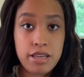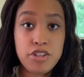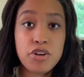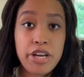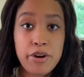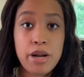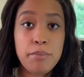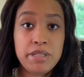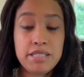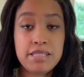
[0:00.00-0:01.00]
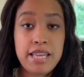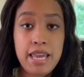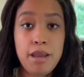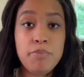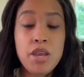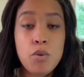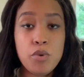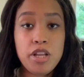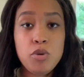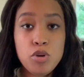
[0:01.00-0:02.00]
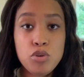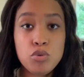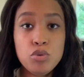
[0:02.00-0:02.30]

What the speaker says: in your hair company's name, when anyone